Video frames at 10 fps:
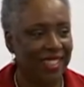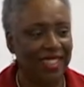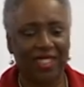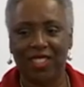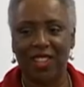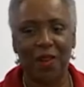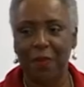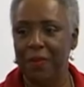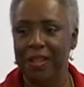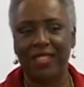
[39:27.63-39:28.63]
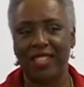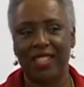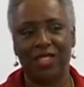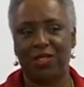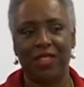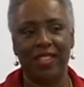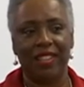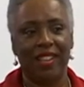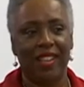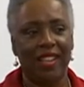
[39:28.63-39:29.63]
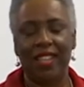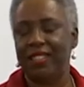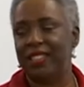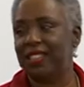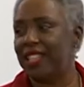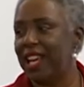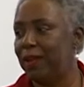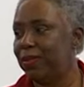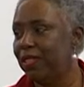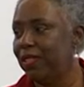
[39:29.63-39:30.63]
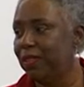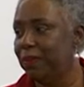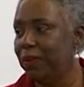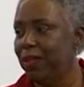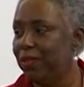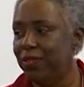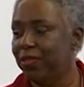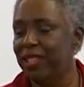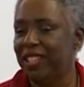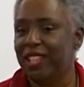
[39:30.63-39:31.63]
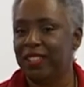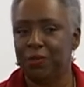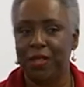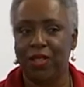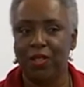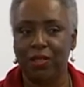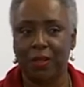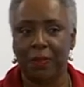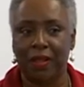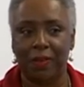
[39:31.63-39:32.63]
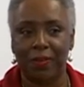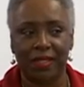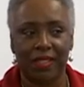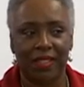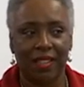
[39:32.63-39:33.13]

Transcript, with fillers: So much history. It's just absolutely beautiful. It gives me goosebumps.